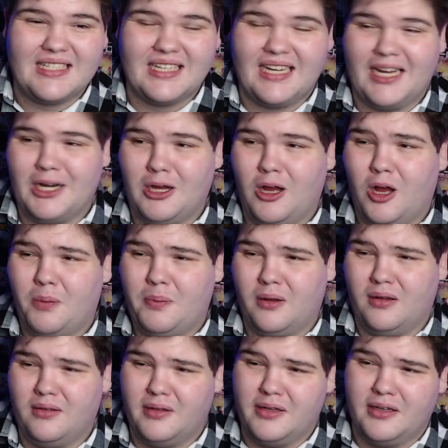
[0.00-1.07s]
to kind of hop
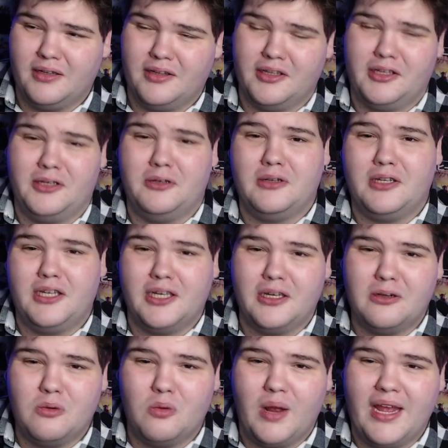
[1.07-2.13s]
on the
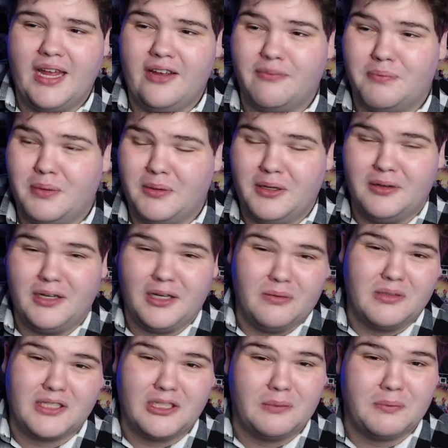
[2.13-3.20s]
Yu-Gi-Oh wave, but Yu-Gi-Oh
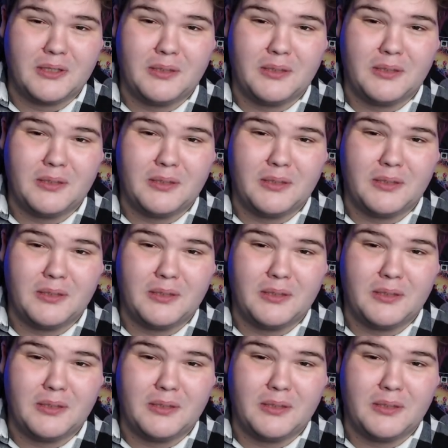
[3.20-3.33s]
was still pretty